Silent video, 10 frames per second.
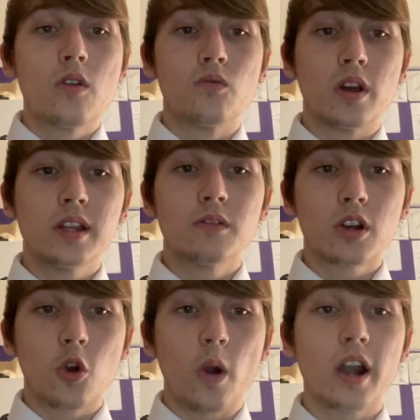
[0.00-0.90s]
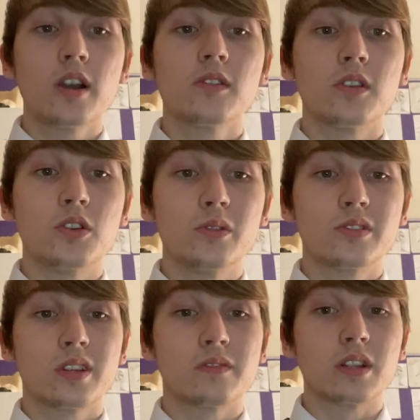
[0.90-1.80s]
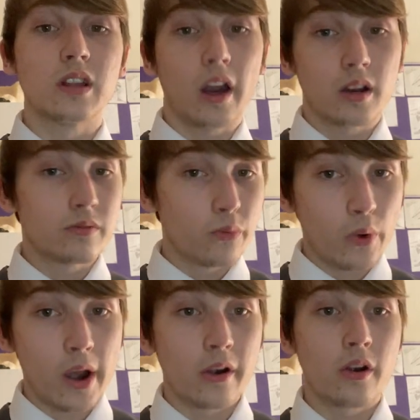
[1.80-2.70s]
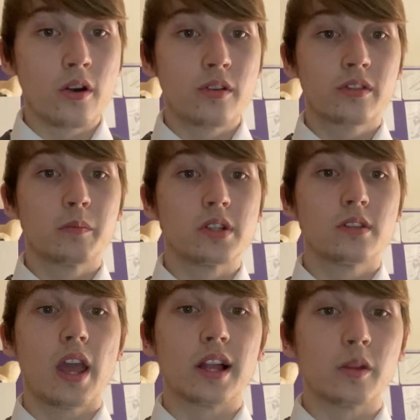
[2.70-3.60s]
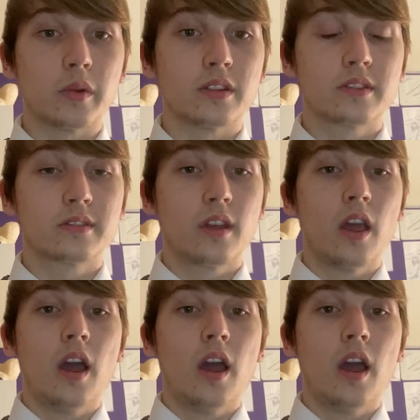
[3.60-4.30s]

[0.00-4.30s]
really require the use of a lot of rare earth elements,